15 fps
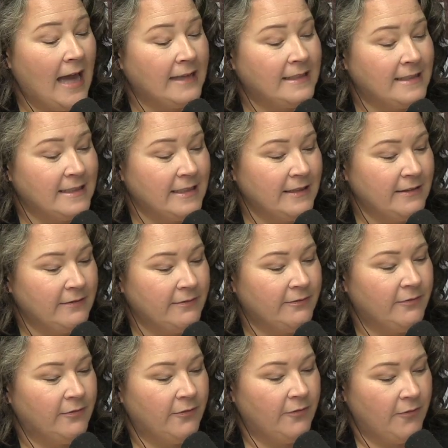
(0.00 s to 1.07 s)
idea of,
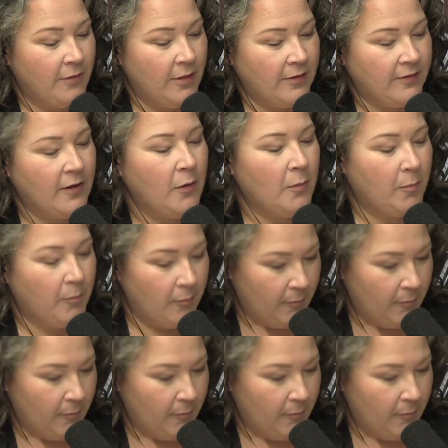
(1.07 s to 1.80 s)
so